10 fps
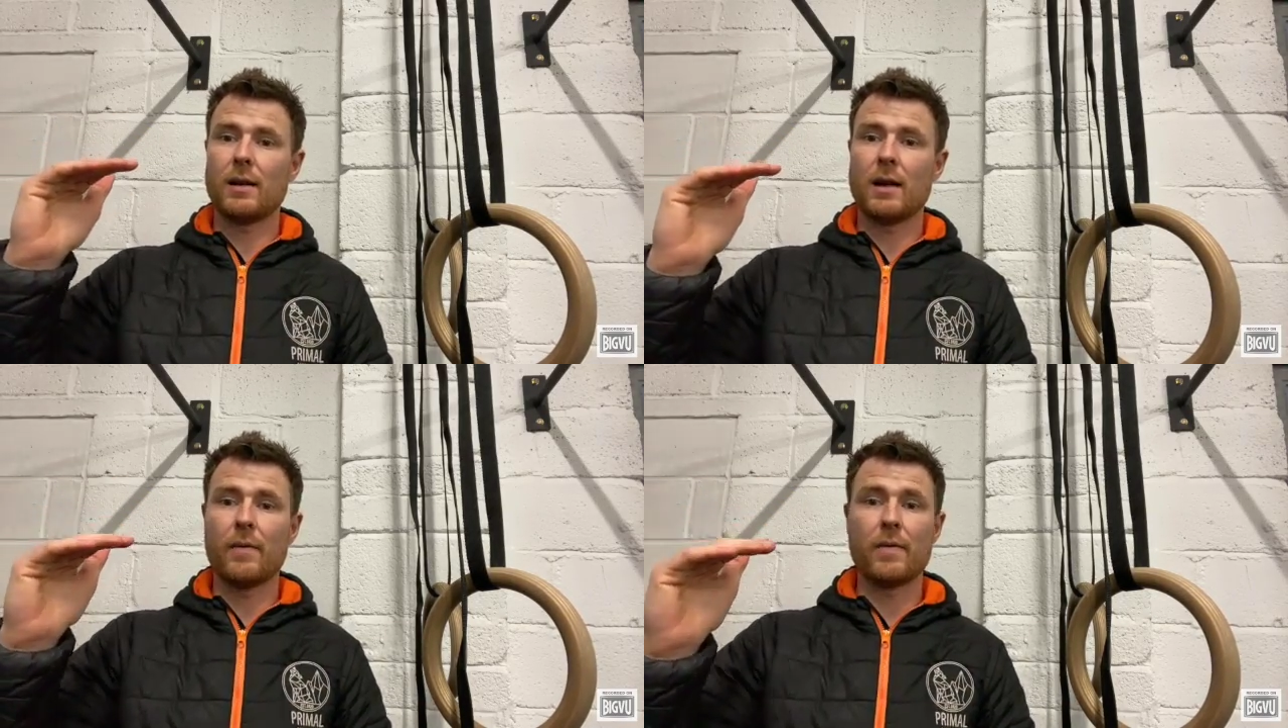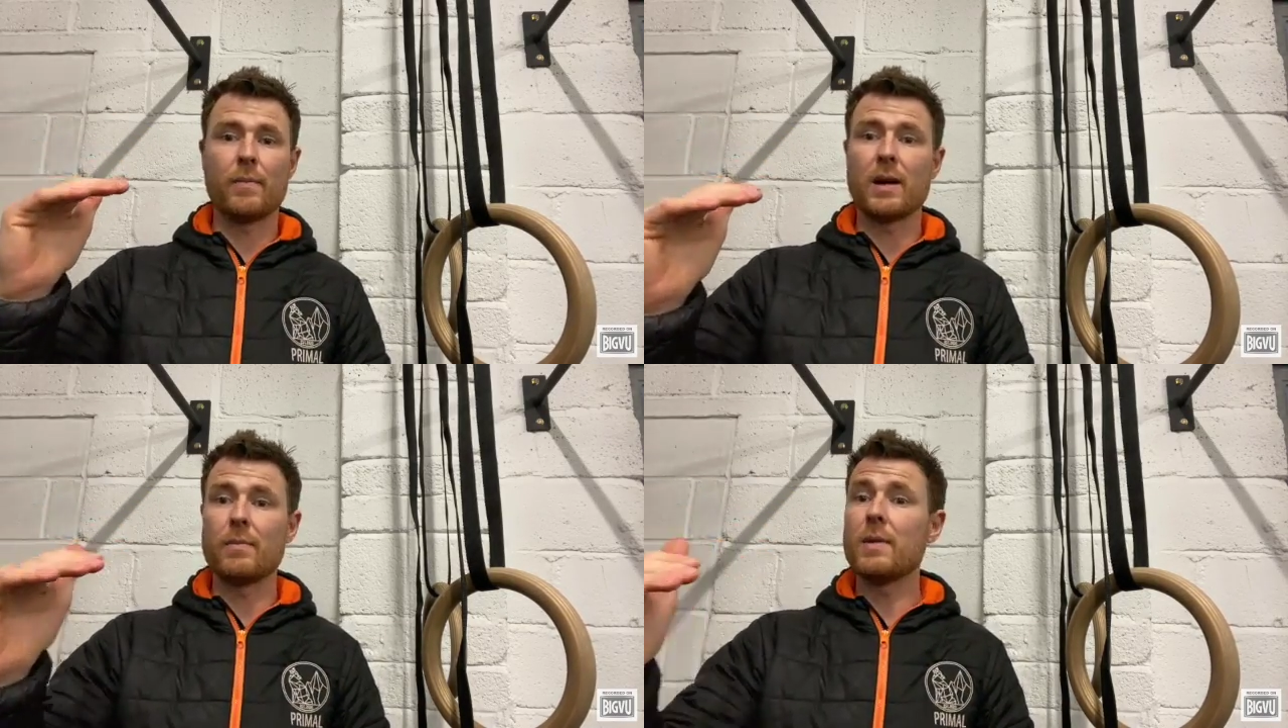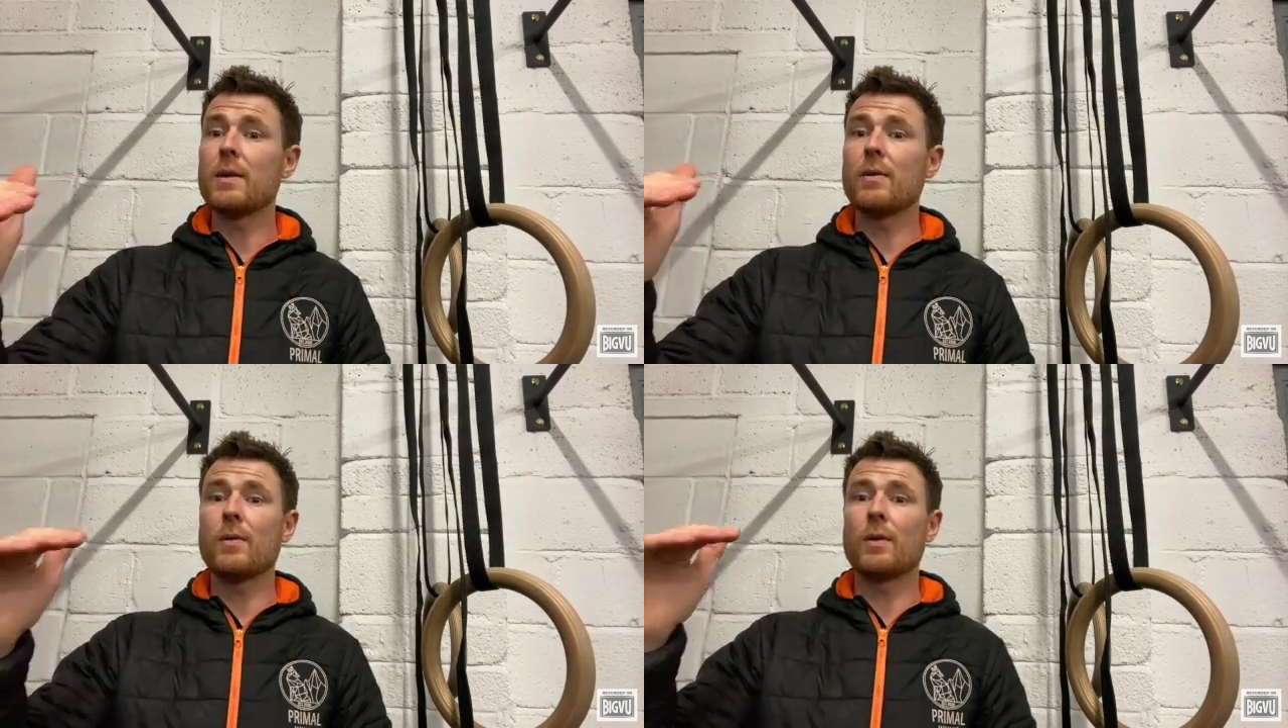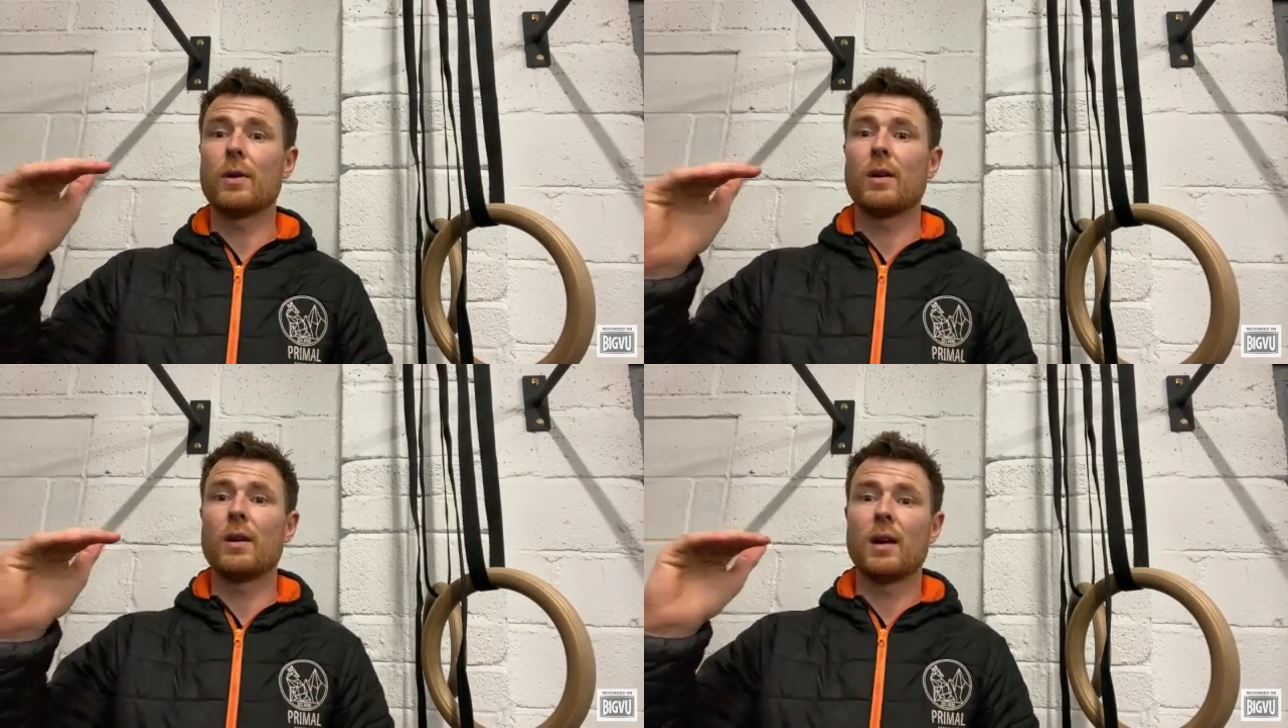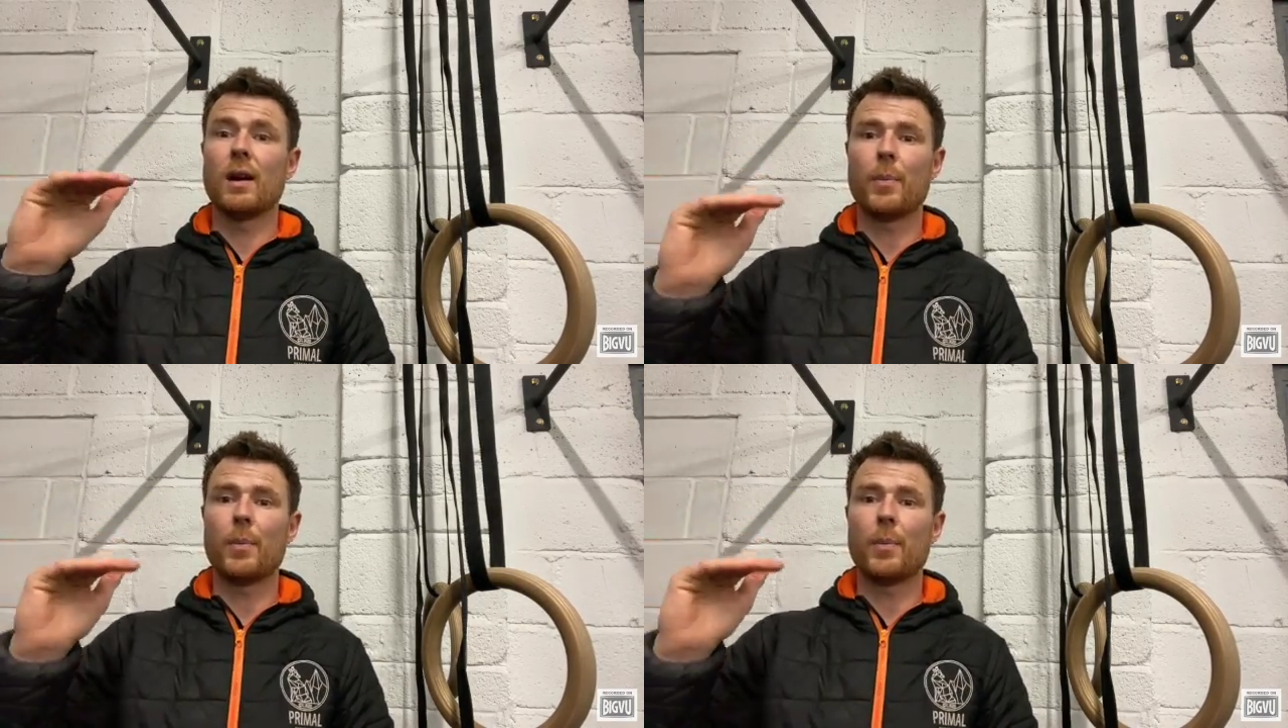every main meal, and